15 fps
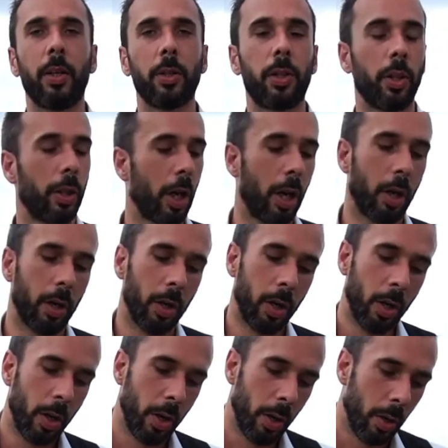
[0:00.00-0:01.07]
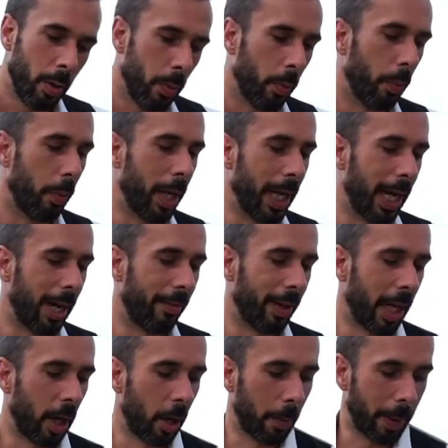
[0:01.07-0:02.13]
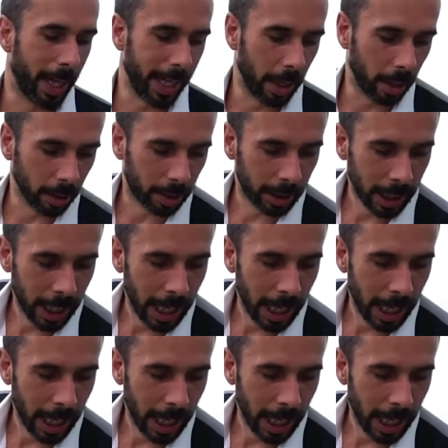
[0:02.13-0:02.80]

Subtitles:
sugar, we have our bitters.